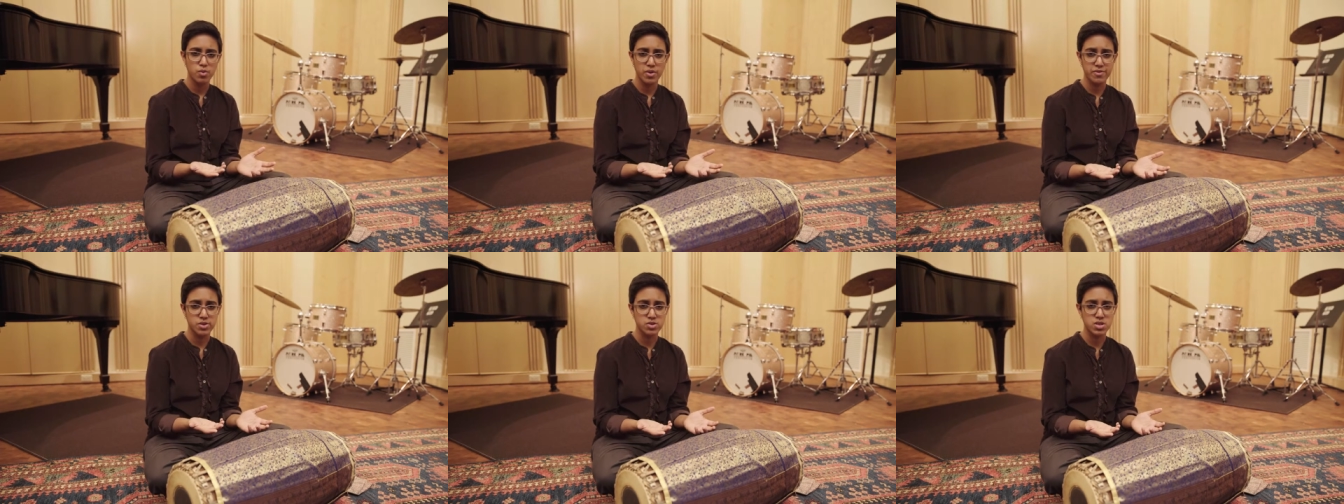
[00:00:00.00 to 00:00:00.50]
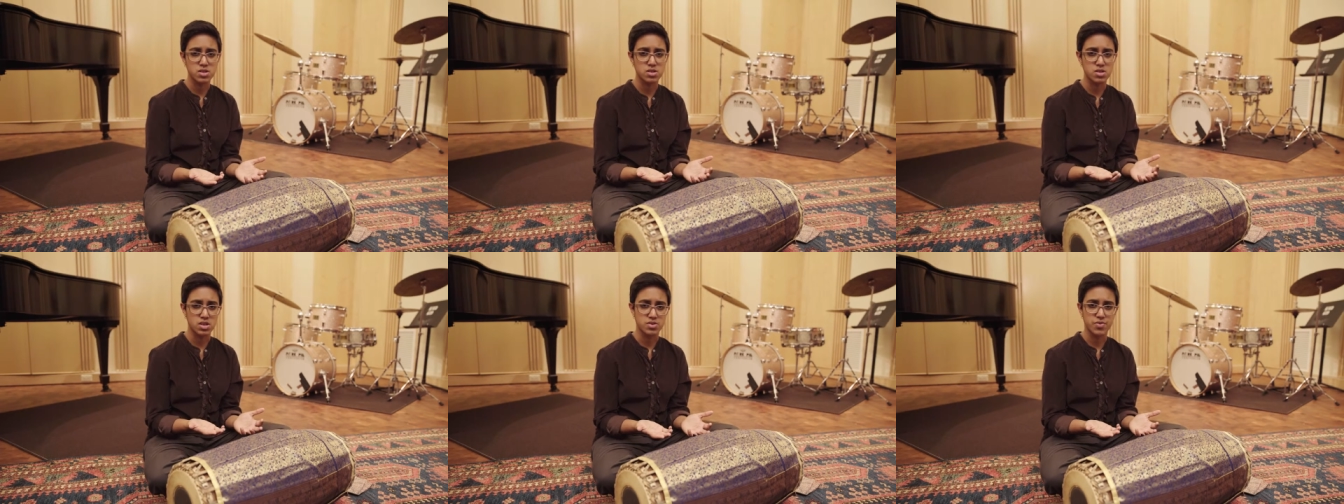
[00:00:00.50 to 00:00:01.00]
we've used
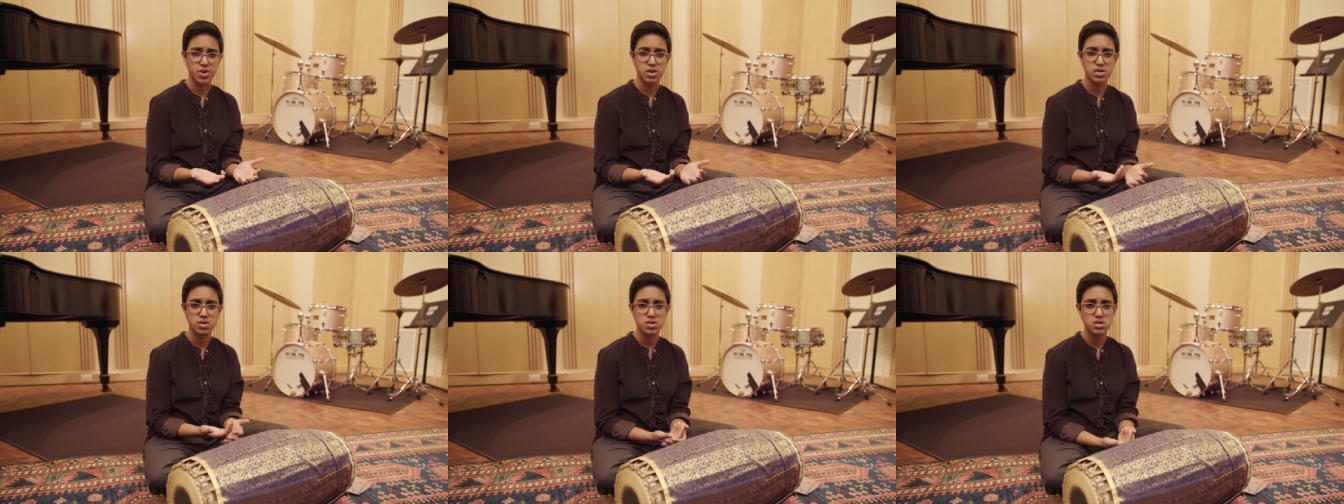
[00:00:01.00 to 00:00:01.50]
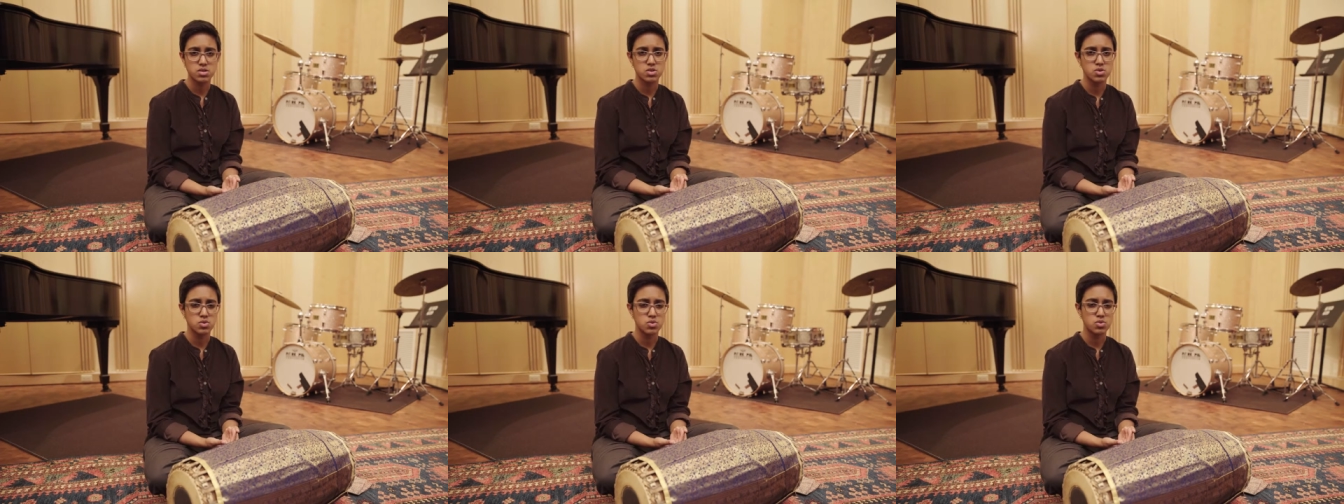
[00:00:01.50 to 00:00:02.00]
it thus far
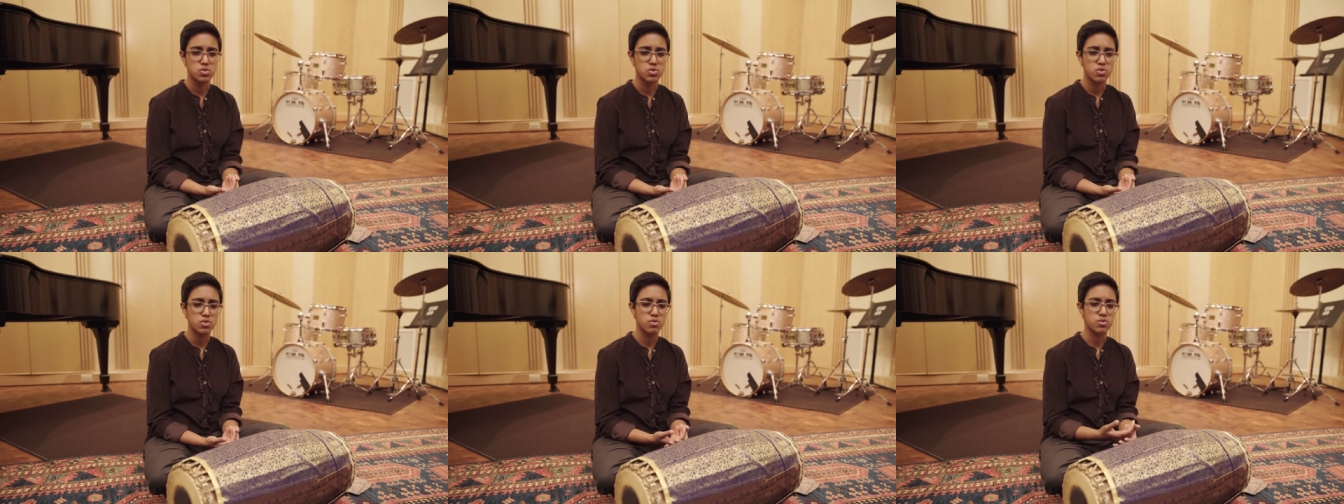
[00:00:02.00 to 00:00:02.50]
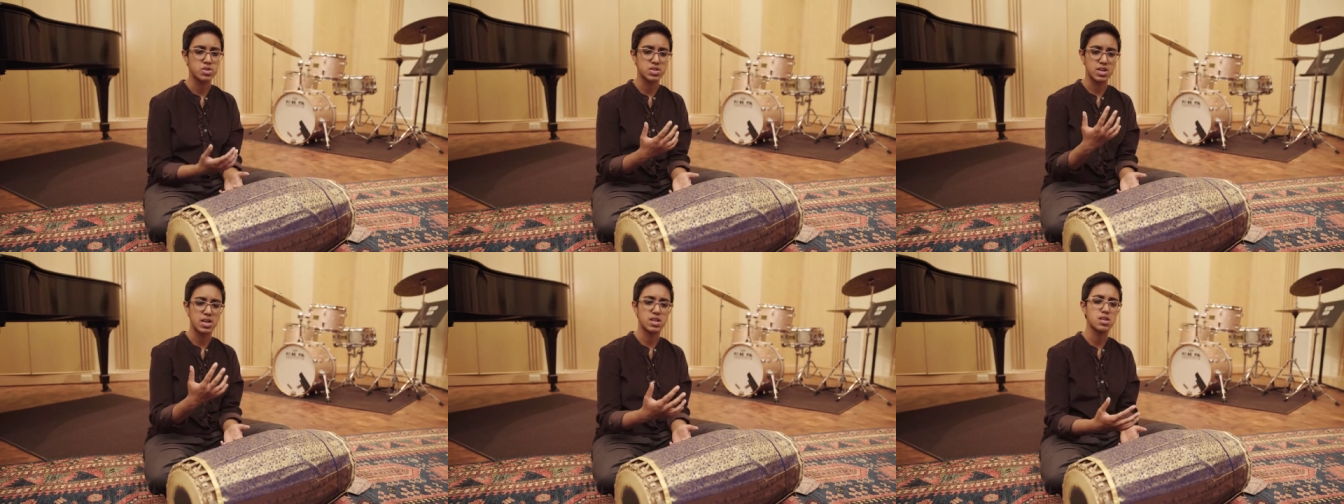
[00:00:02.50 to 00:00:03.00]
to
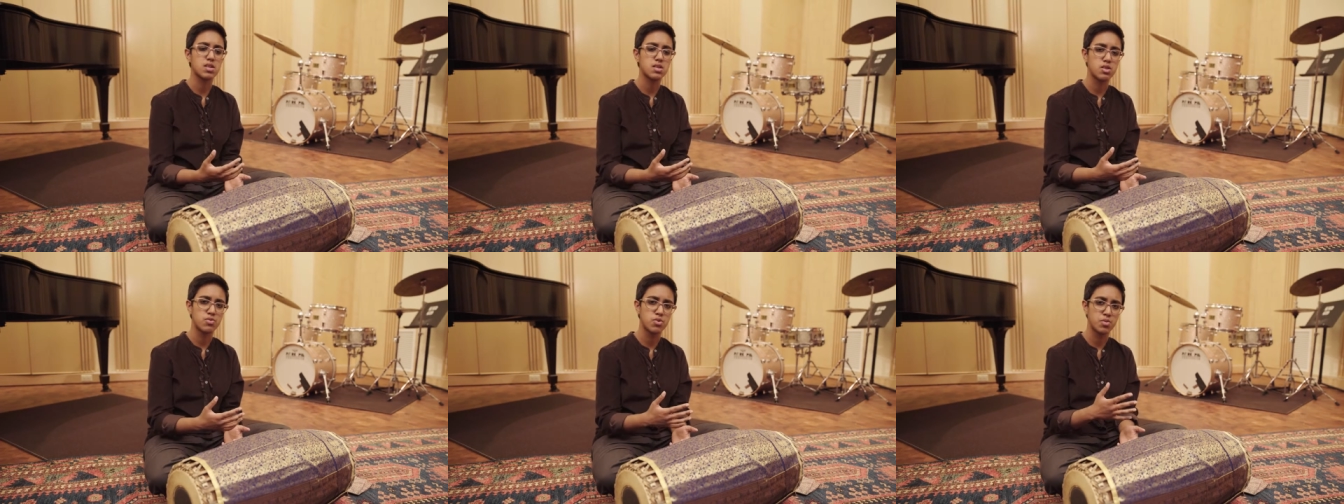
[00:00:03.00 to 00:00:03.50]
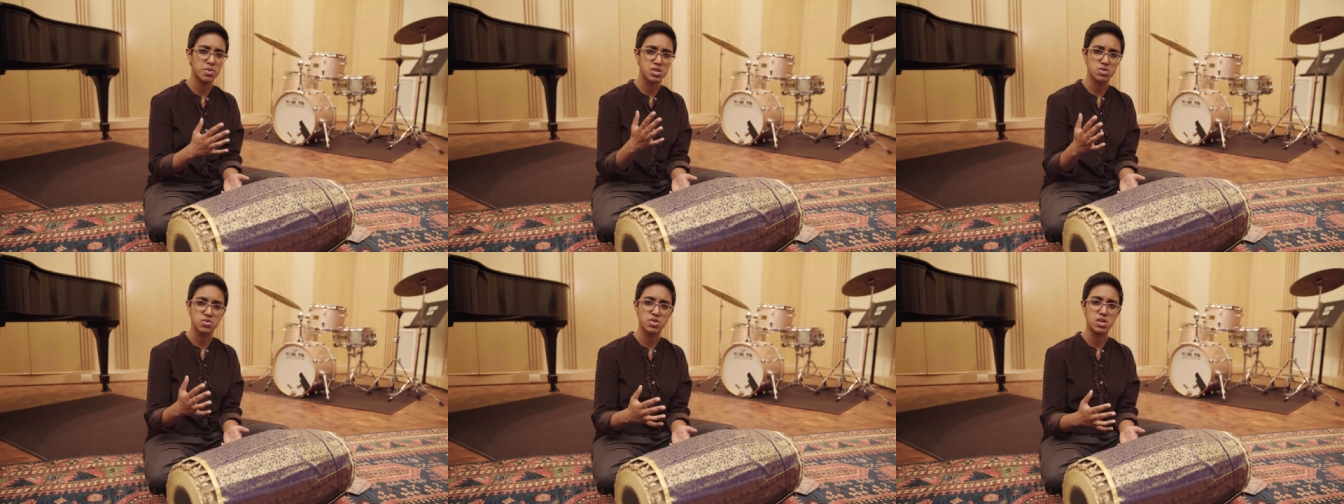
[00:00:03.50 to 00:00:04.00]
recite the
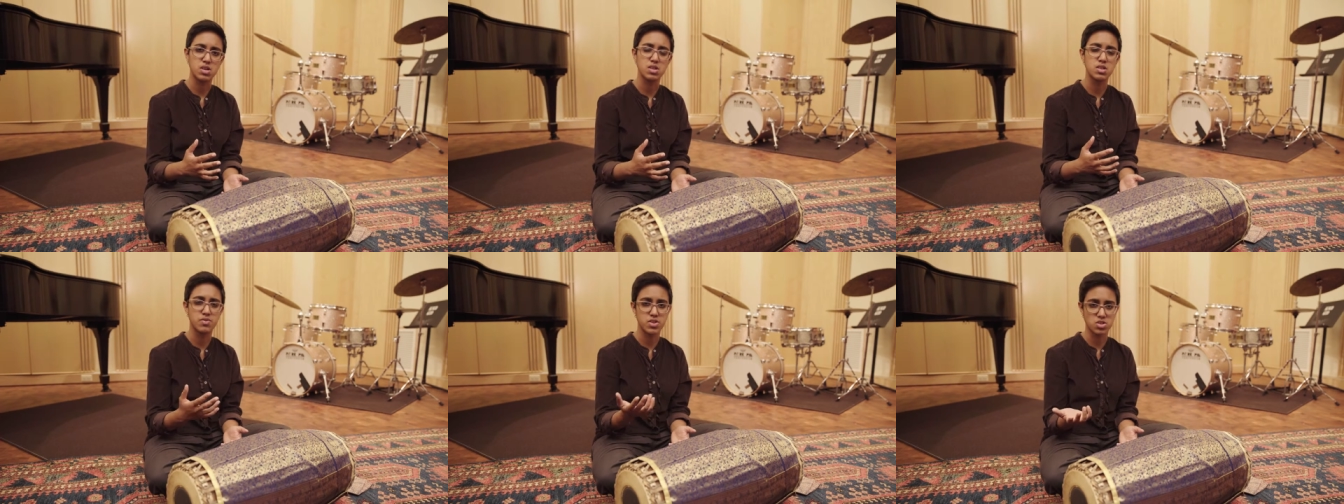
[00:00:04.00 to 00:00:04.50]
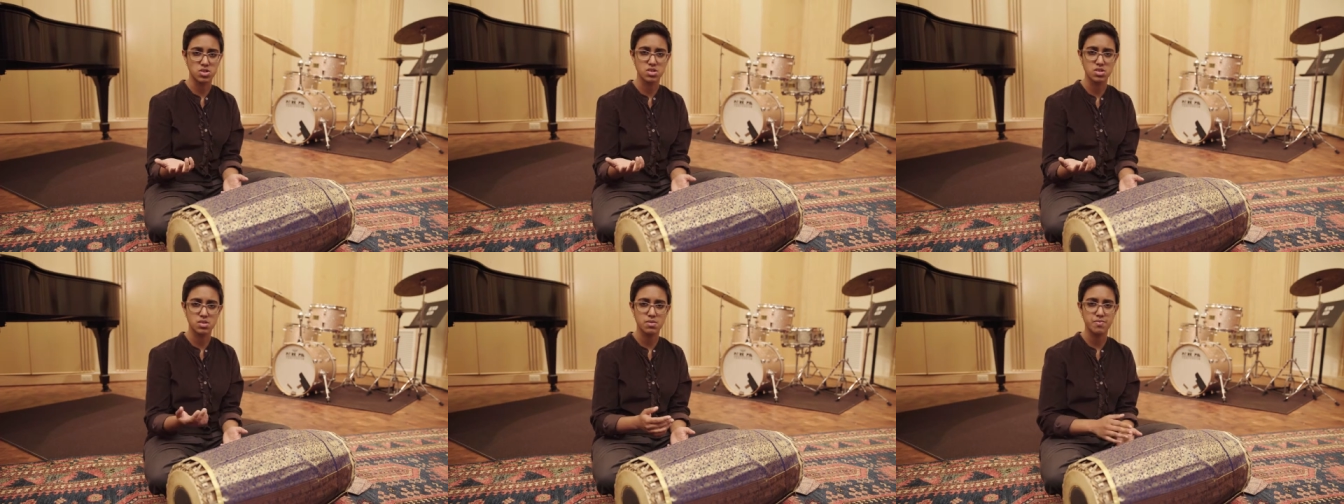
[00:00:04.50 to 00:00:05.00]
rudimentary
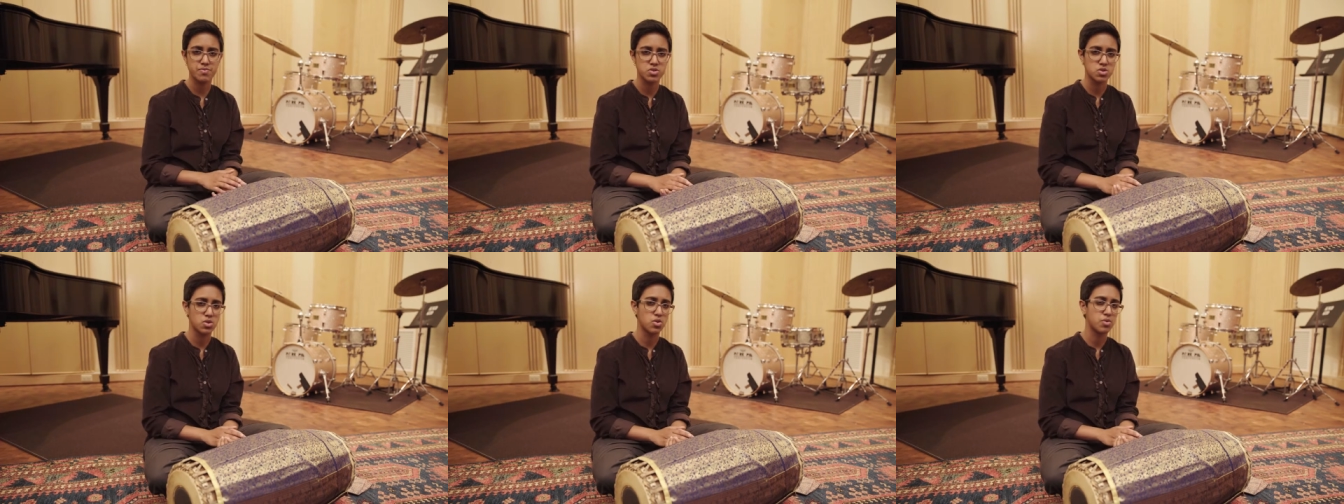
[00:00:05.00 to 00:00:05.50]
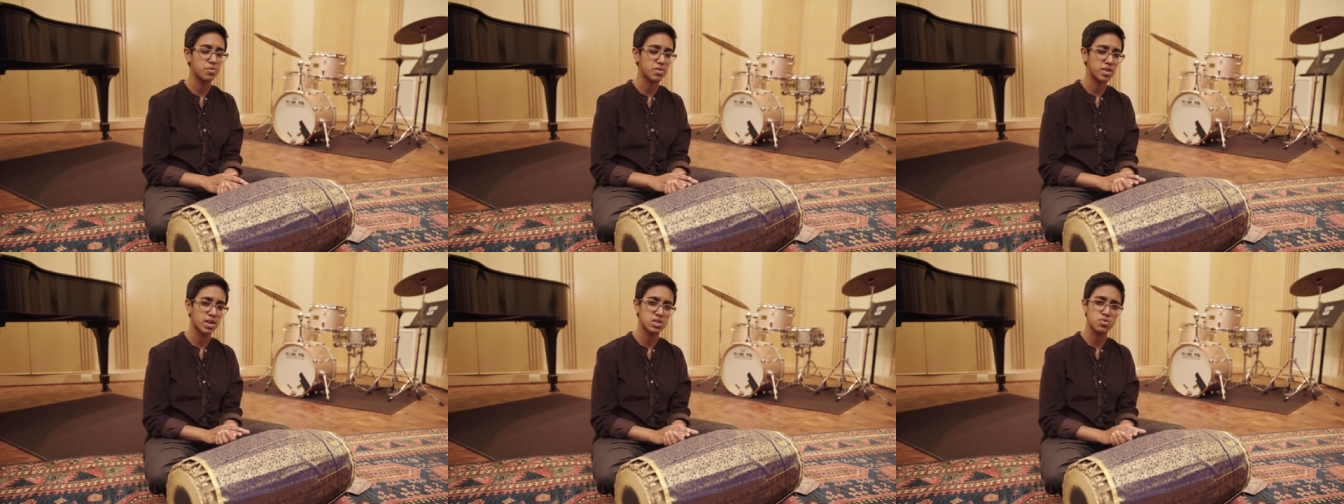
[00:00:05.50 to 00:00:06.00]
divisions. So
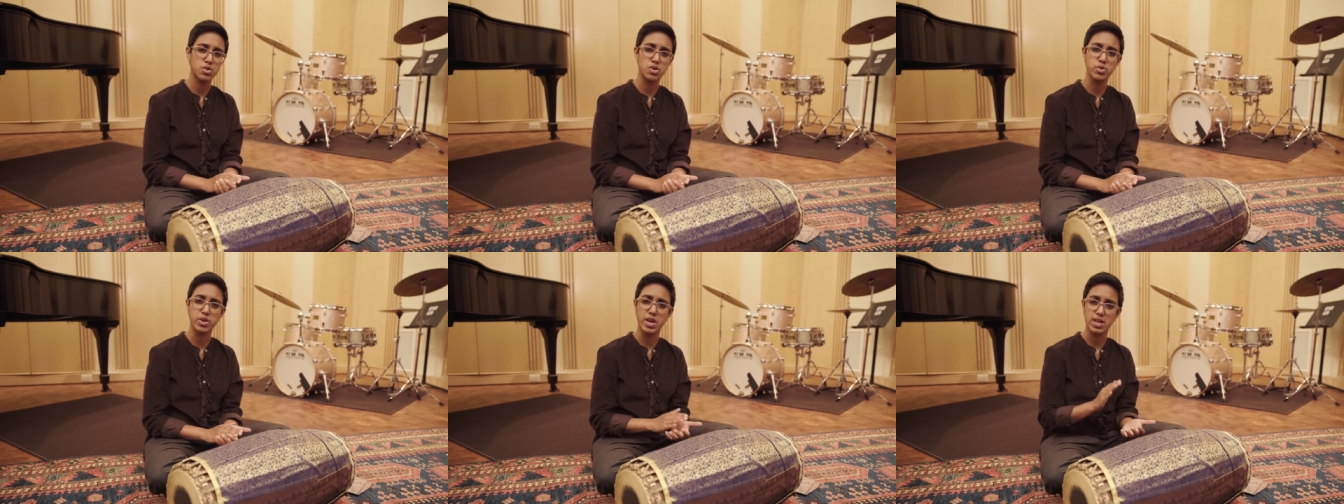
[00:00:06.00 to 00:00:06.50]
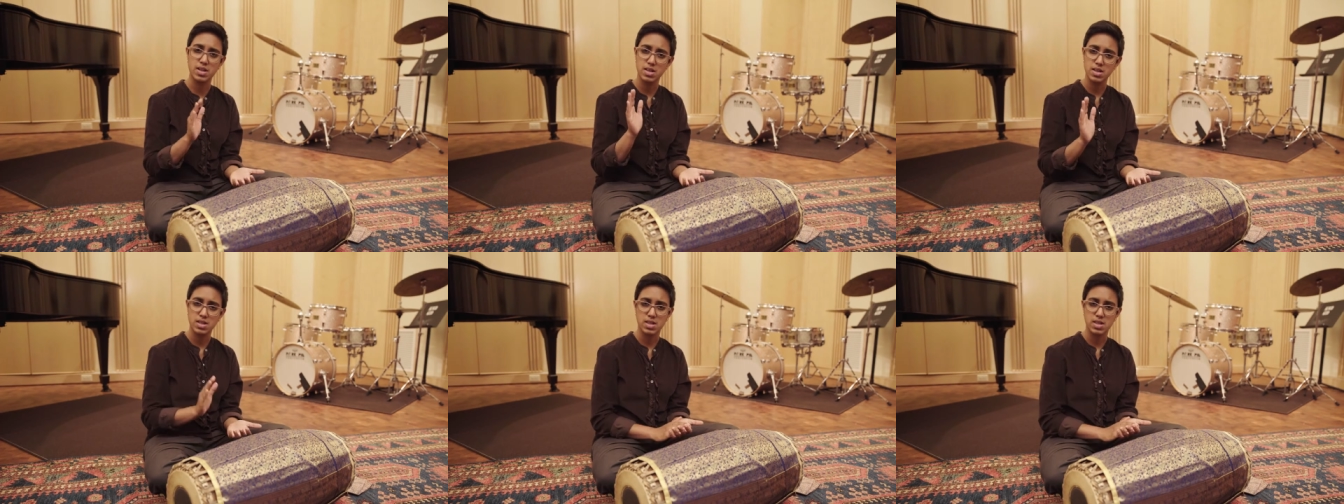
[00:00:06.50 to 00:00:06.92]
that's where you get